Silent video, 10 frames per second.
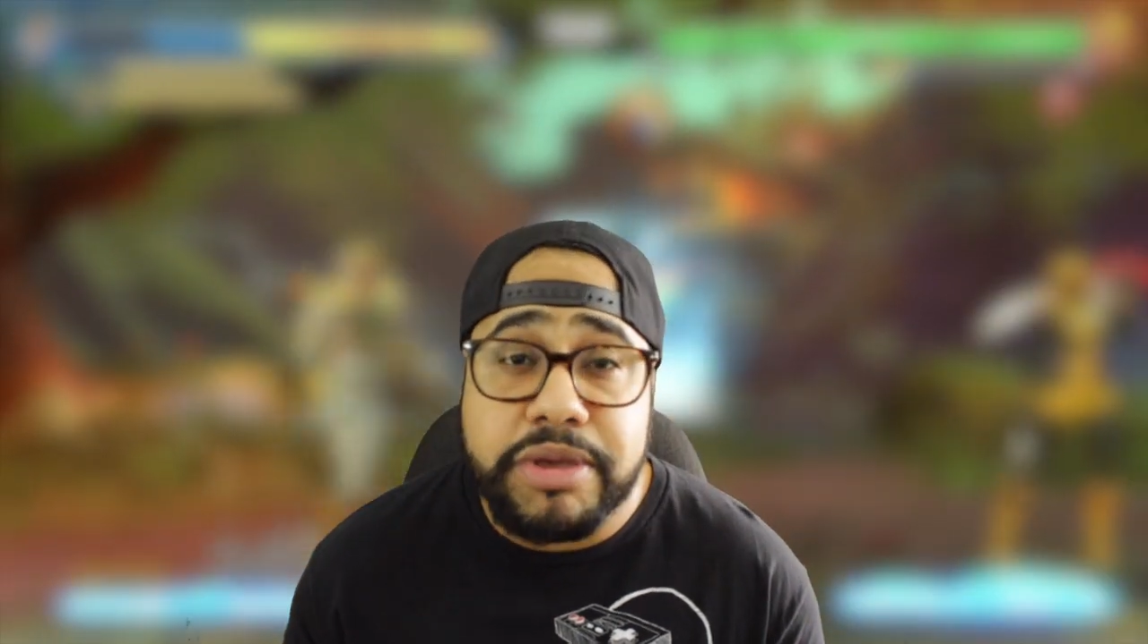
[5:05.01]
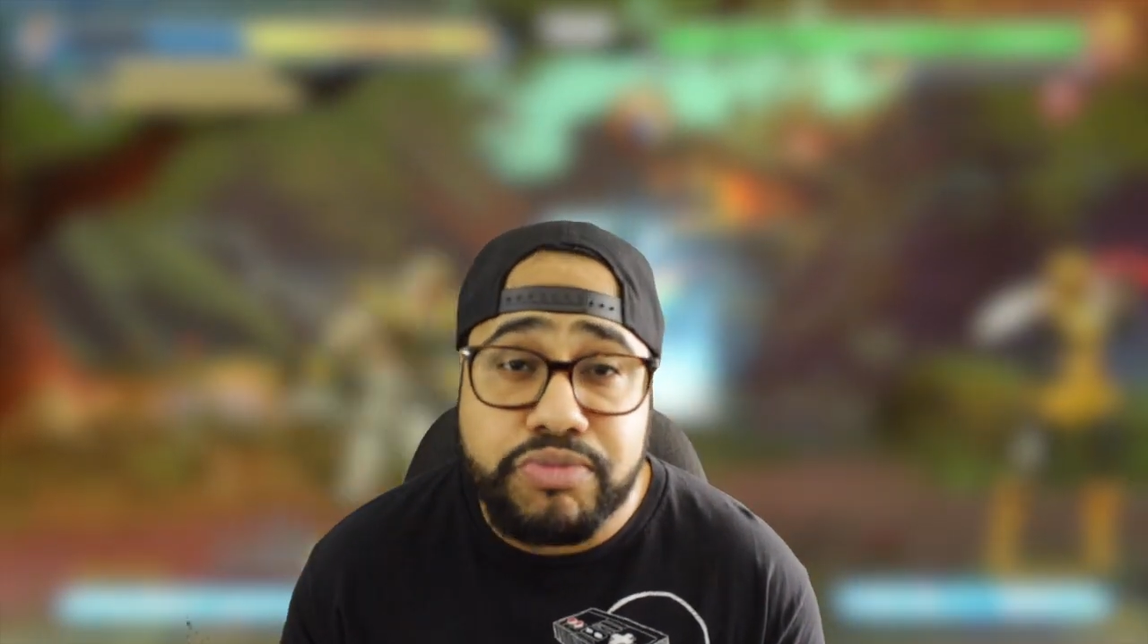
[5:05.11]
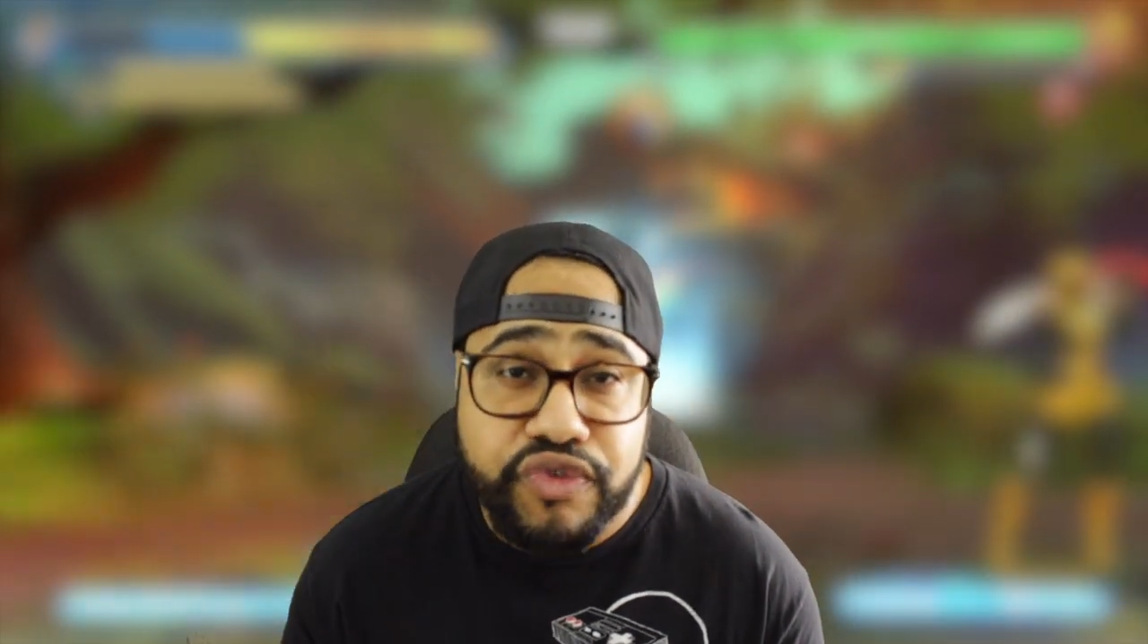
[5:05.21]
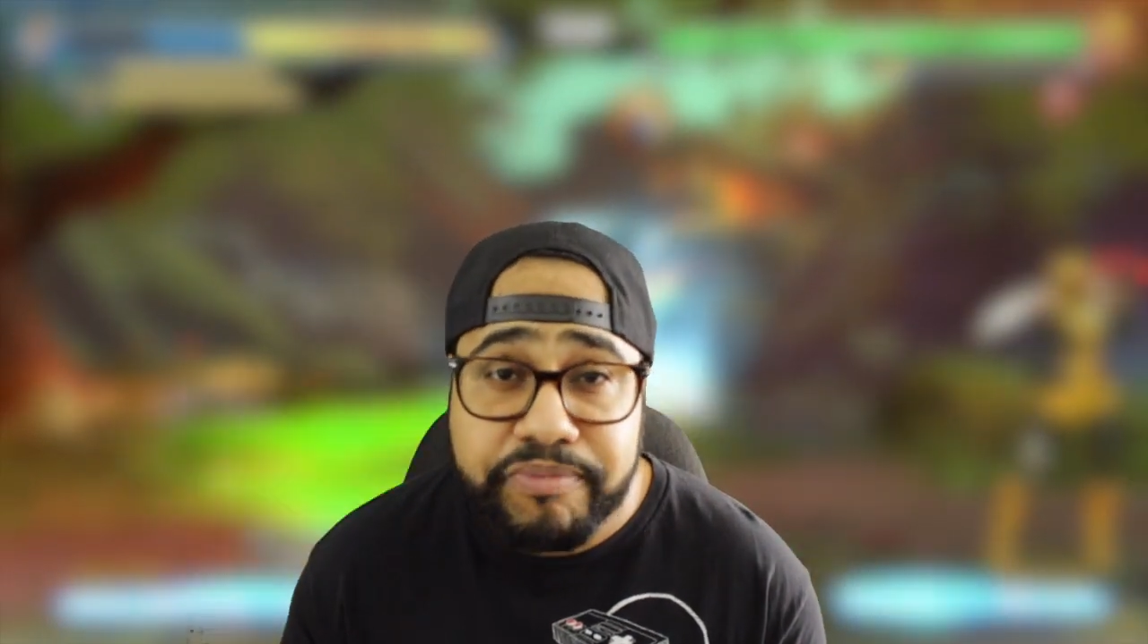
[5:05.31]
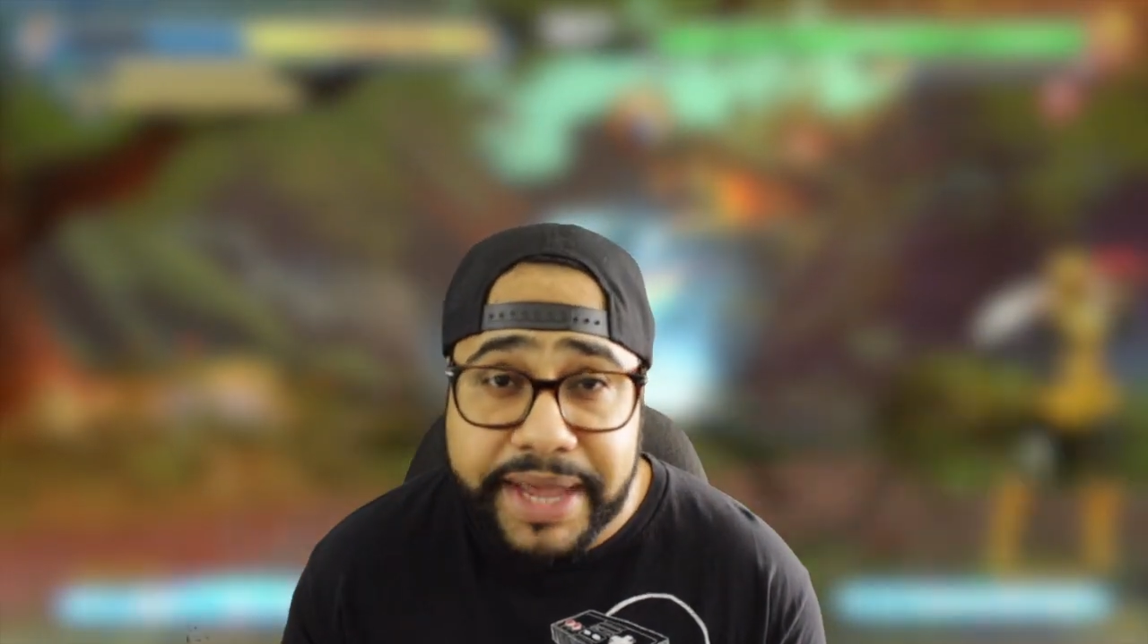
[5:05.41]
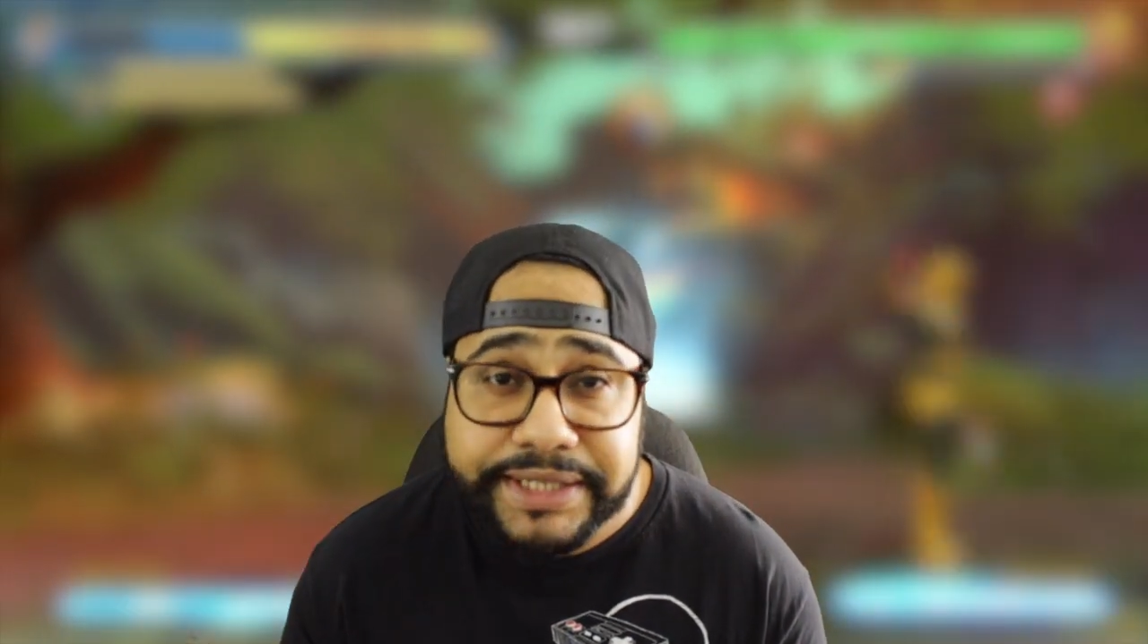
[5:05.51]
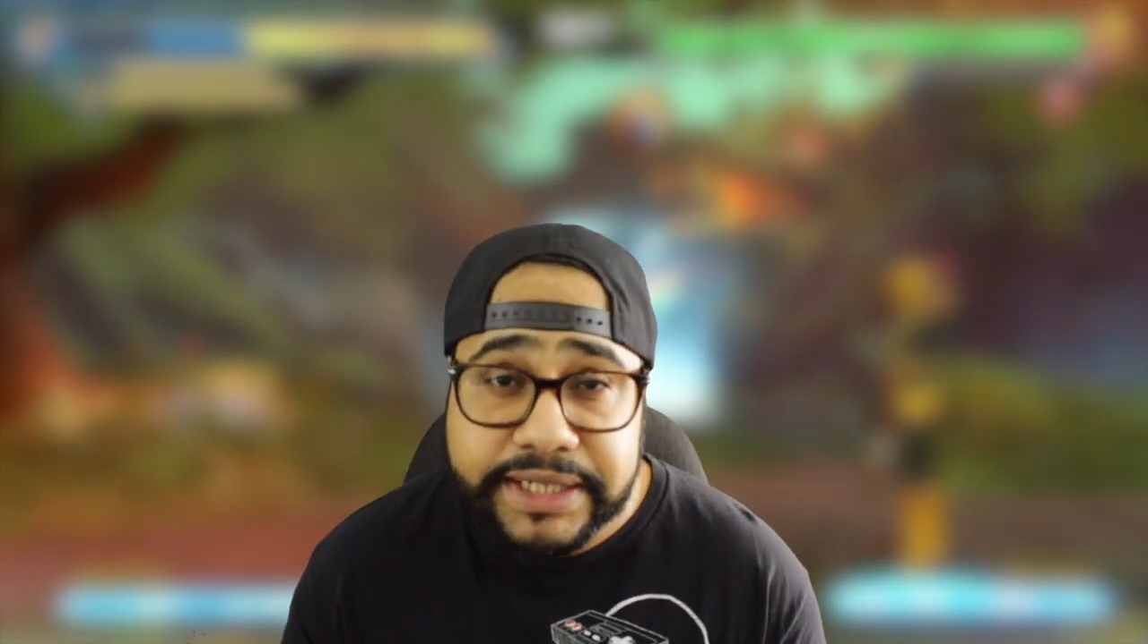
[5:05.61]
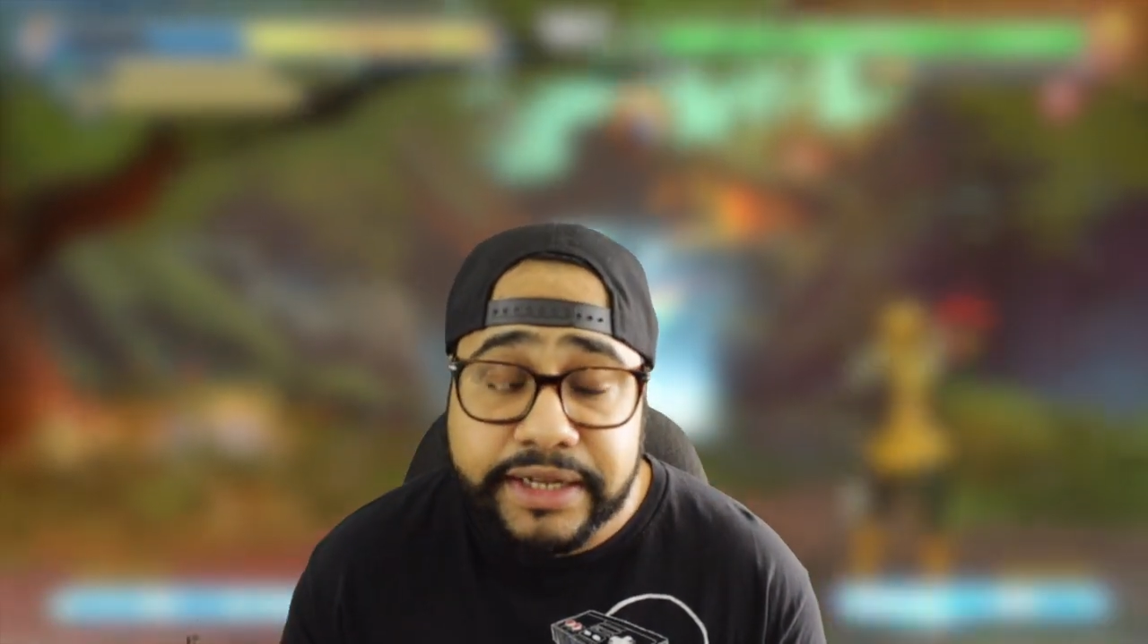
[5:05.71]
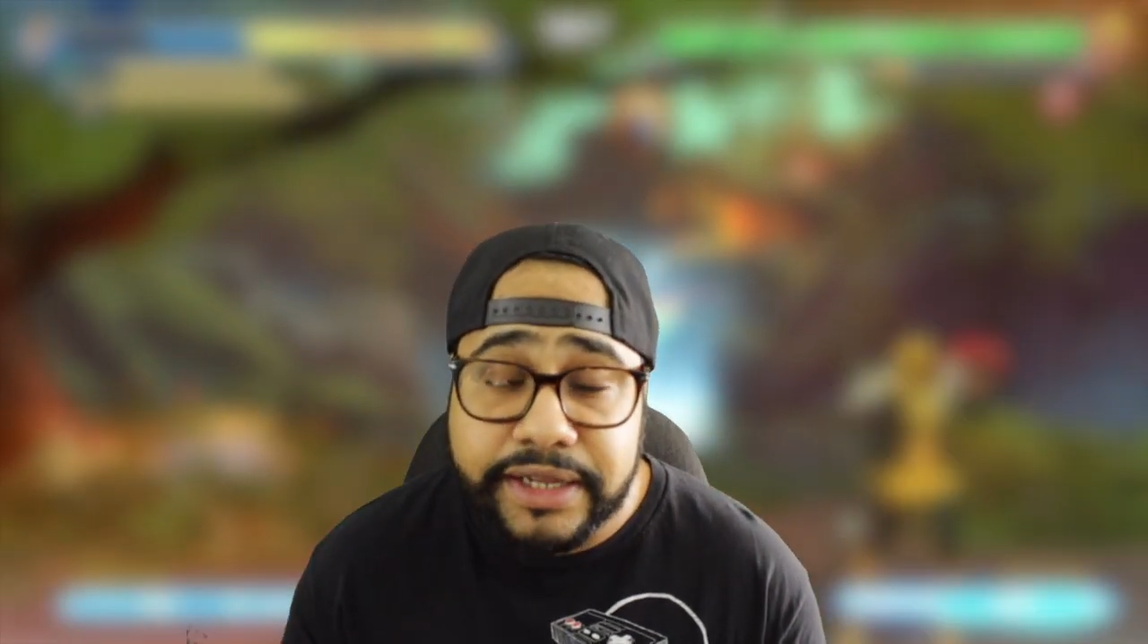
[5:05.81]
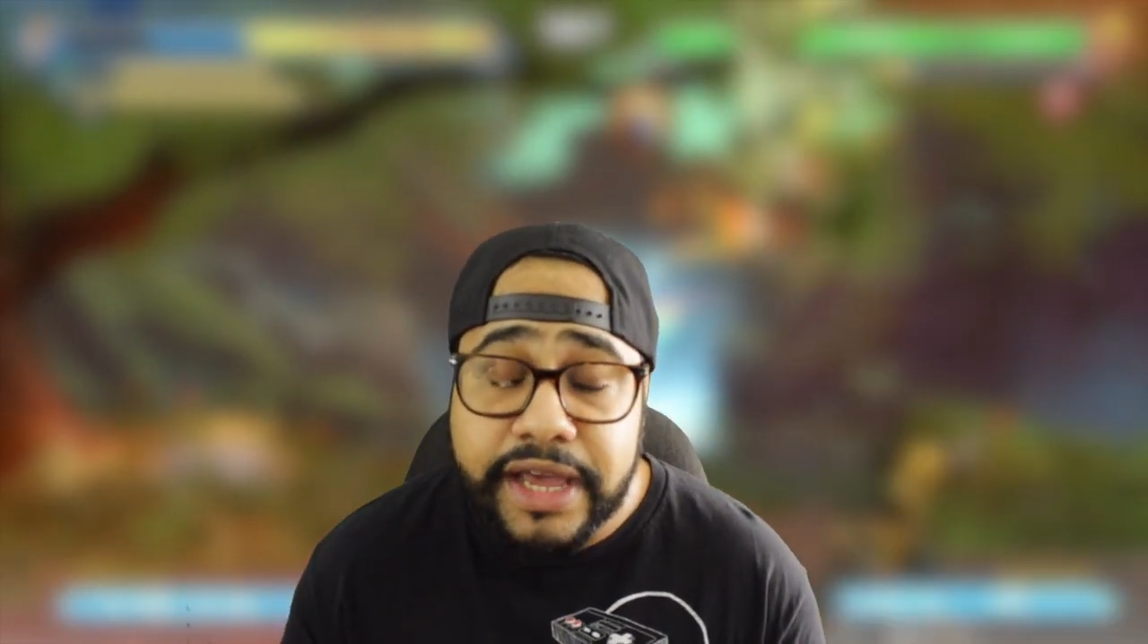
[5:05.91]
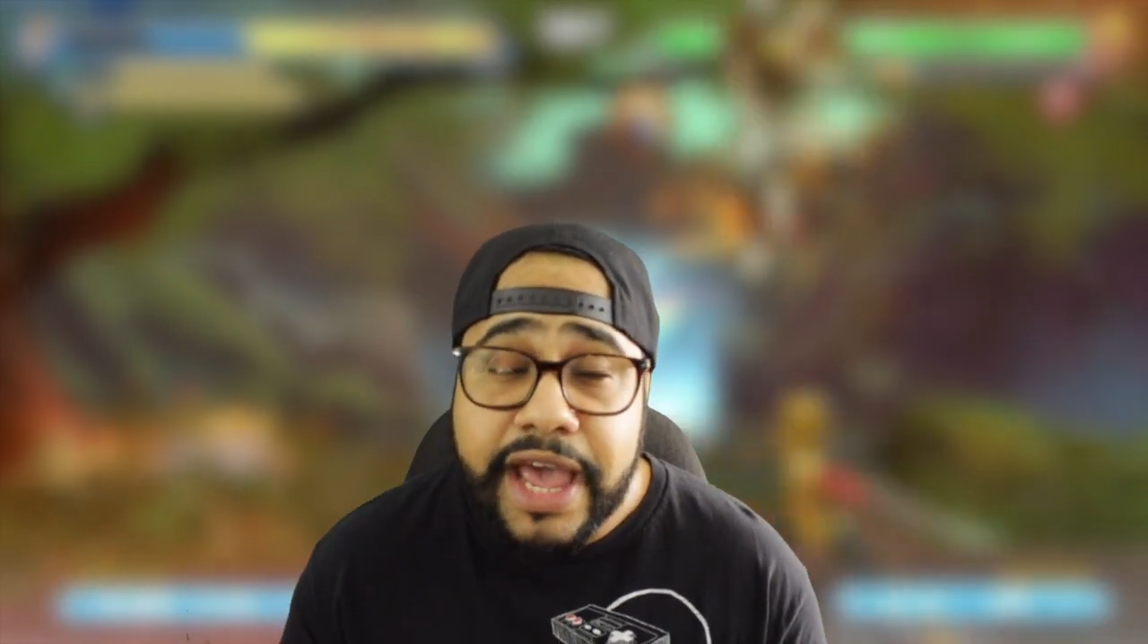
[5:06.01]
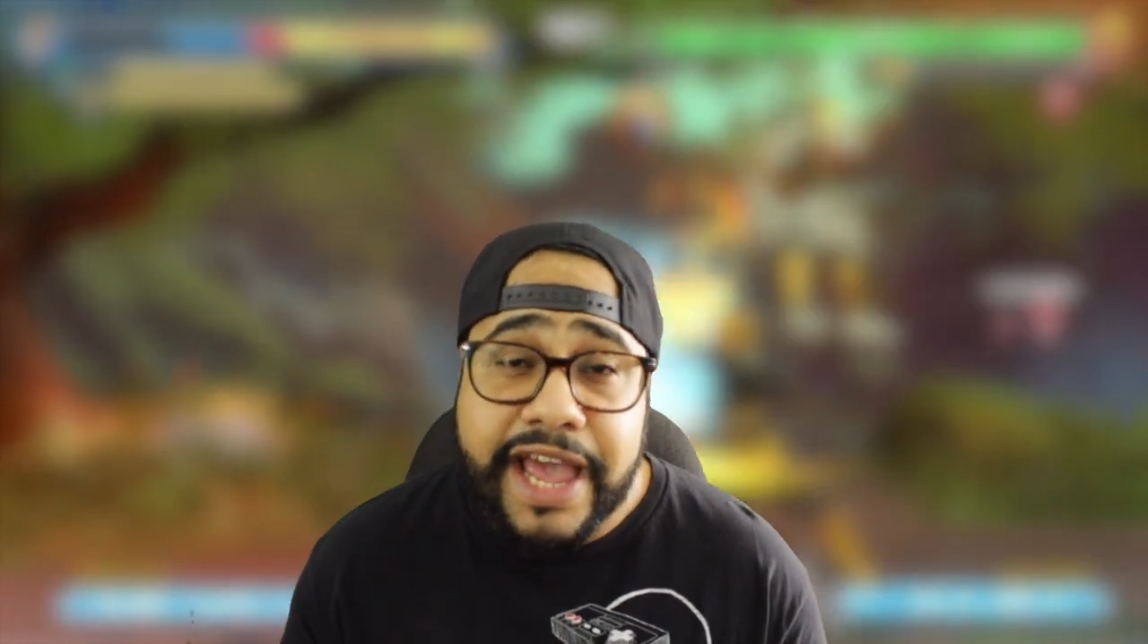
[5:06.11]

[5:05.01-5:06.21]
me move basically,